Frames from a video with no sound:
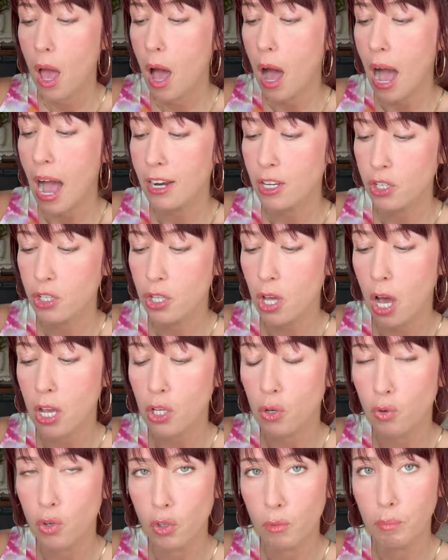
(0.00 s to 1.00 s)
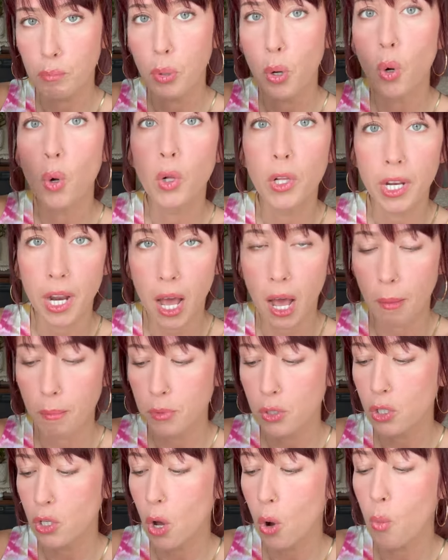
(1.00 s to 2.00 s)
I just thought you just pull it up.
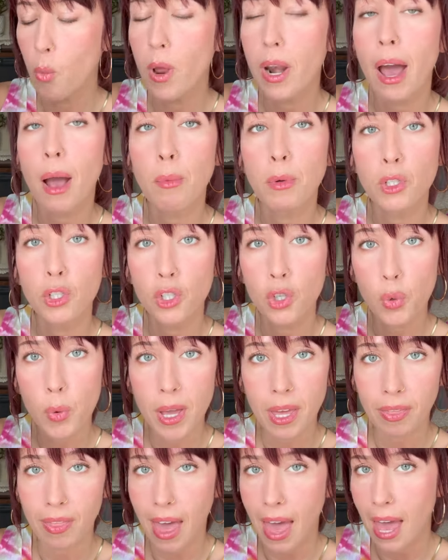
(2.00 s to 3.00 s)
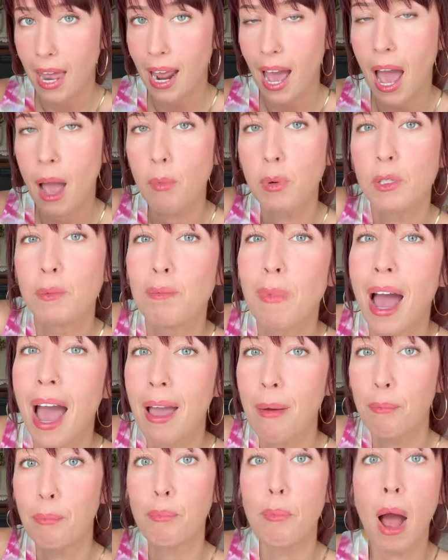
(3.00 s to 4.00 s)
So when I was doing that, I was,
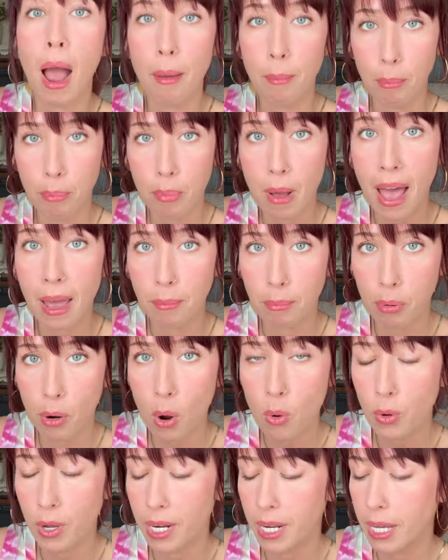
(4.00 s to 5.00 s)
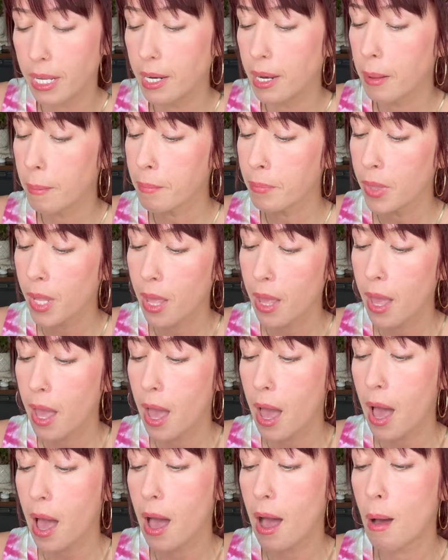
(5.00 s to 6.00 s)
I, I had broken it.
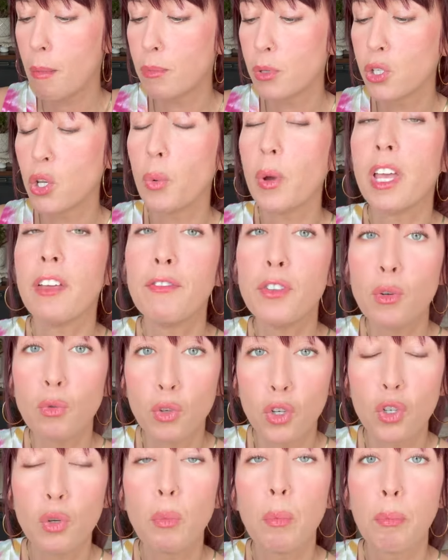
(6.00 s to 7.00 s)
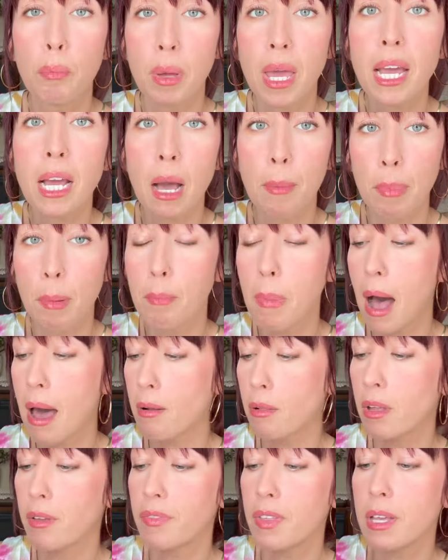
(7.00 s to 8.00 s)
Um, so if you do pick up a
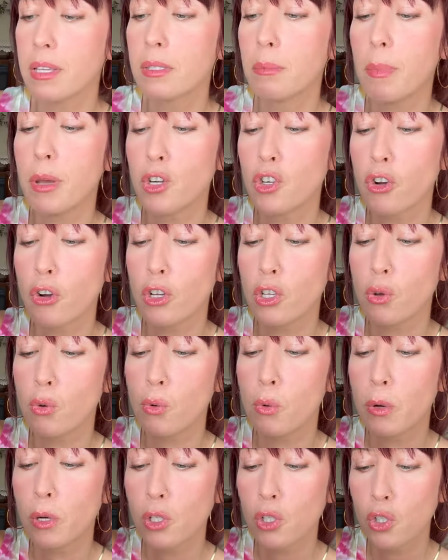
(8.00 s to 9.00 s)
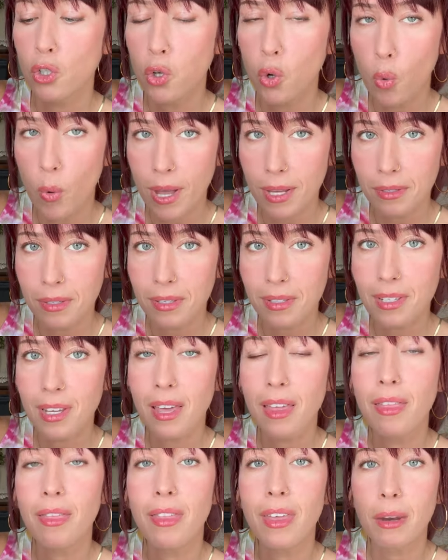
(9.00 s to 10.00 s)
bottle of this, make sure you twist,
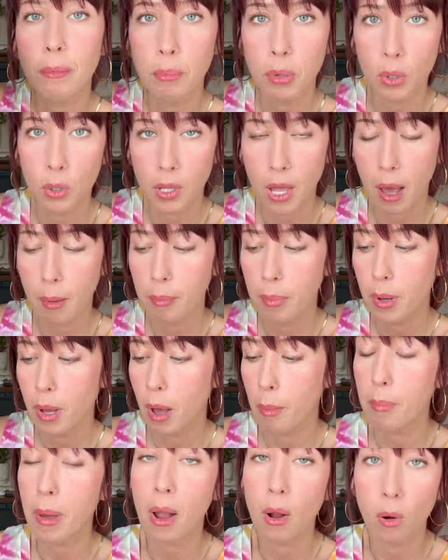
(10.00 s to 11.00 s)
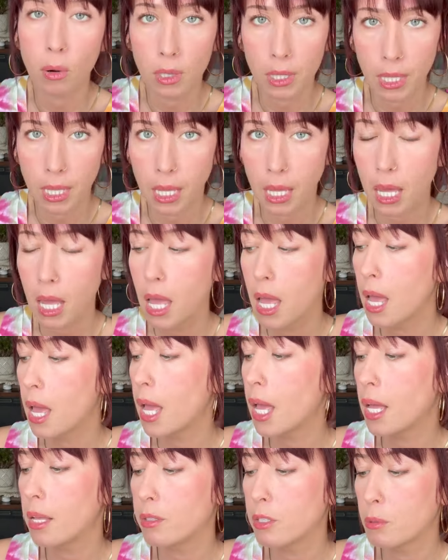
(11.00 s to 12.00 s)
then pull up. Apparently
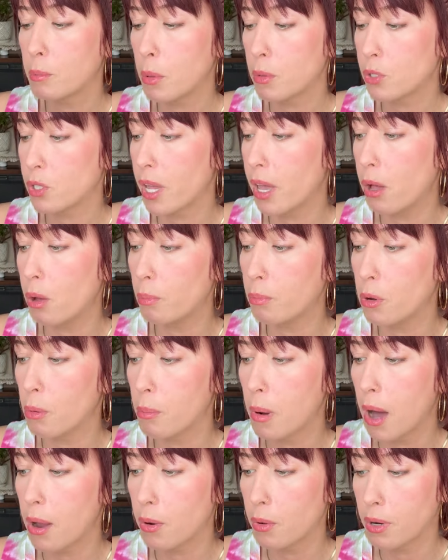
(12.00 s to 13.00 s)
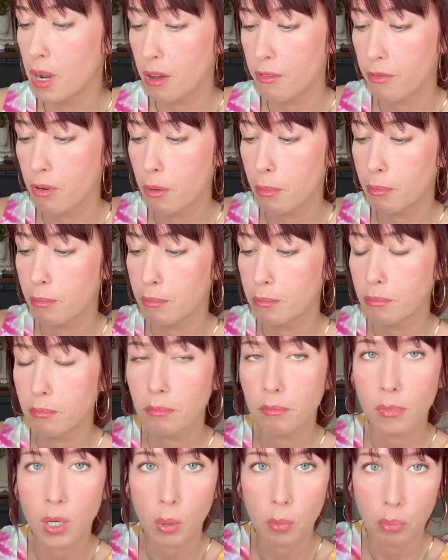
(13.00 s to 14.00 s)
it's supposed to help your bottle, not from
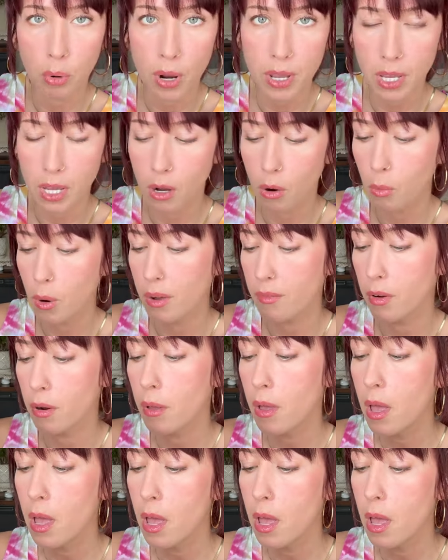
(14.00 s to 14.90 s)
you know, breaking or whatever.